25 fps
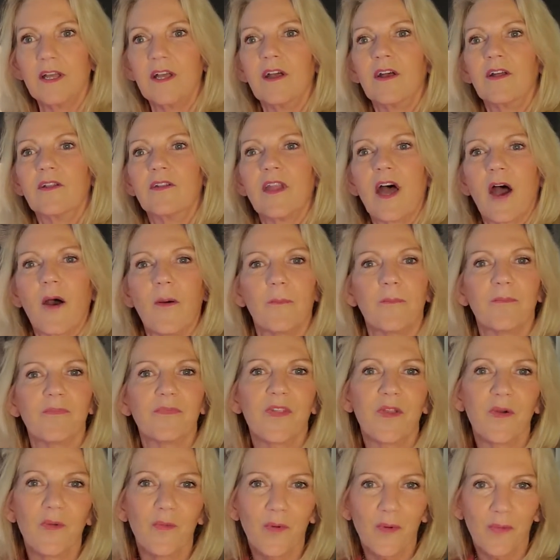Now,
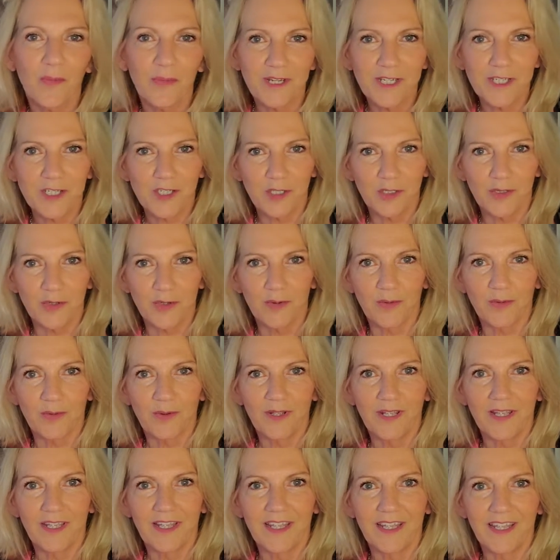what we do
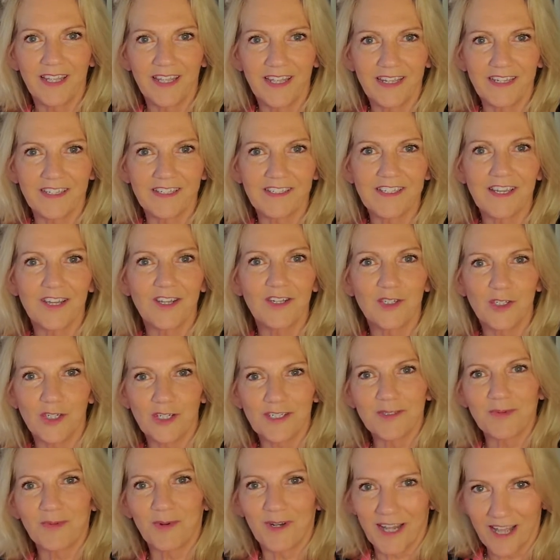is
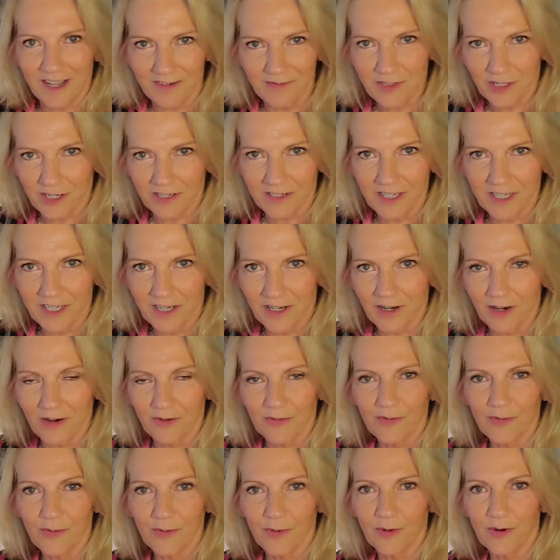just what I've done here
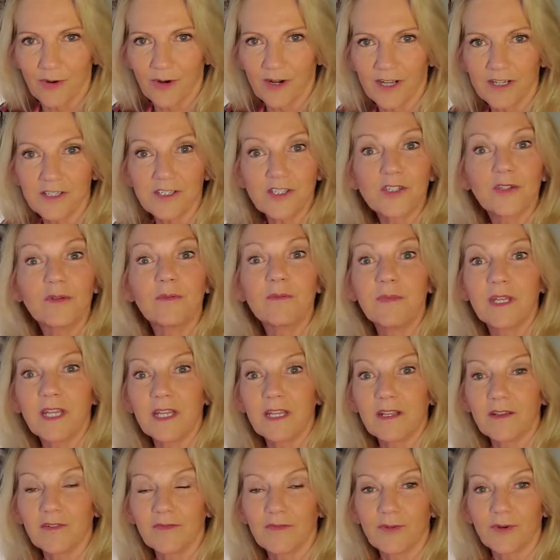for a Zoom
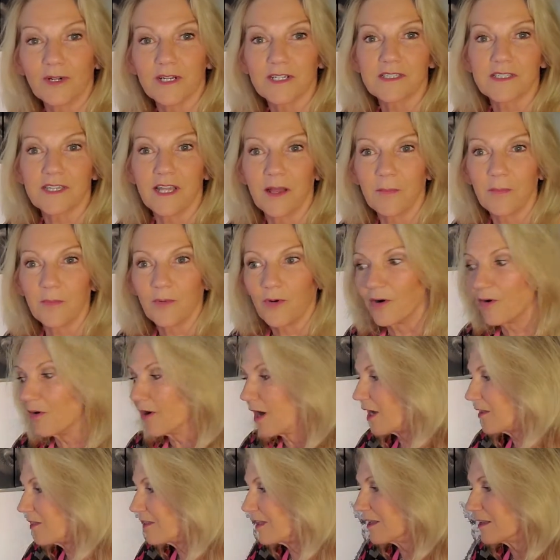meeting, for example.
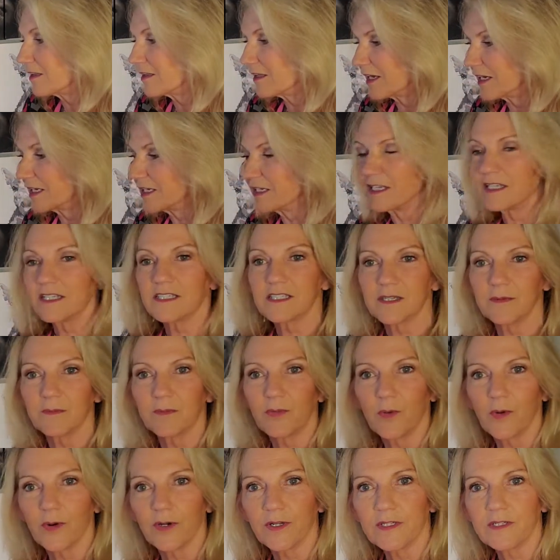I think lighting is
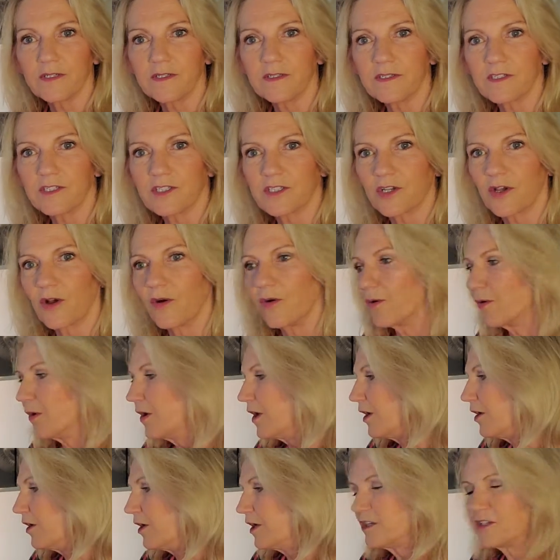important, so
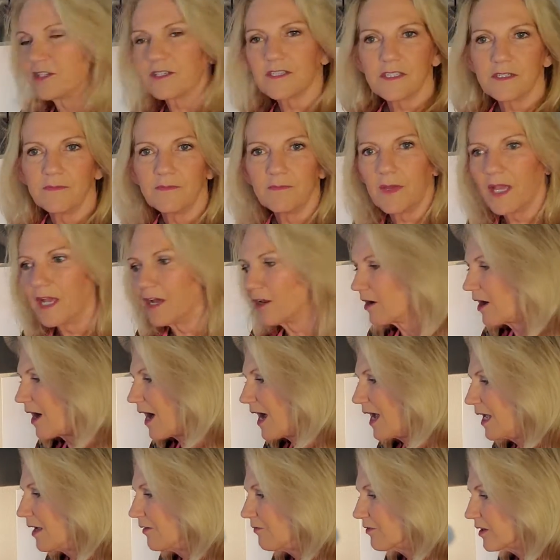it doesn't matter. I
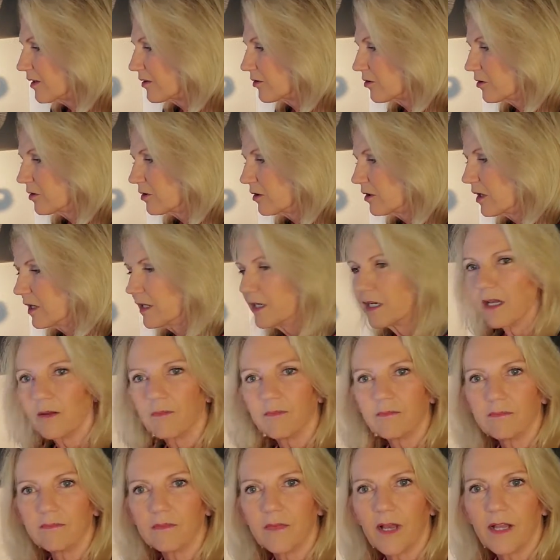have a little light.
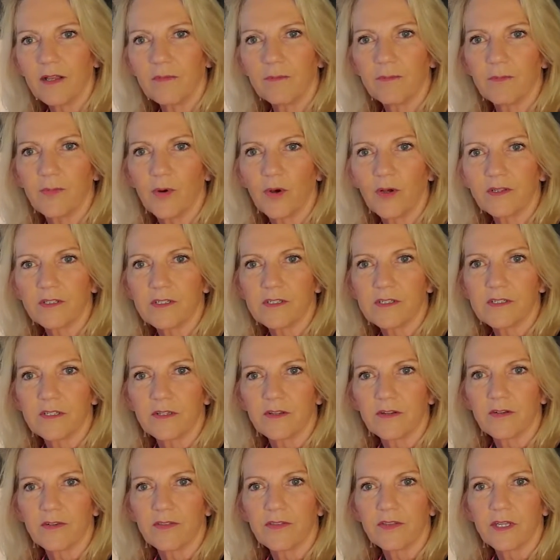I bought this
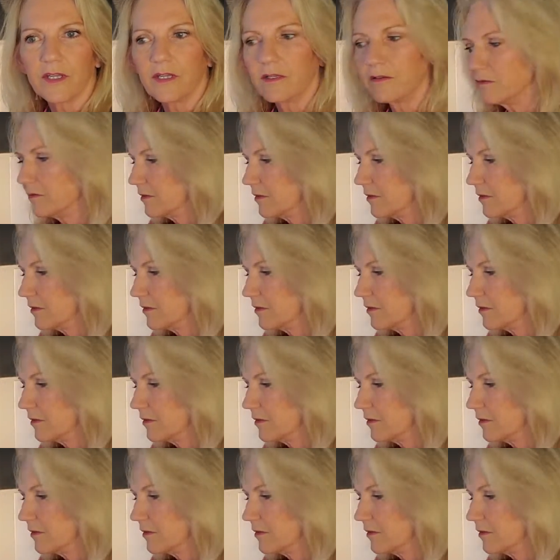little thing.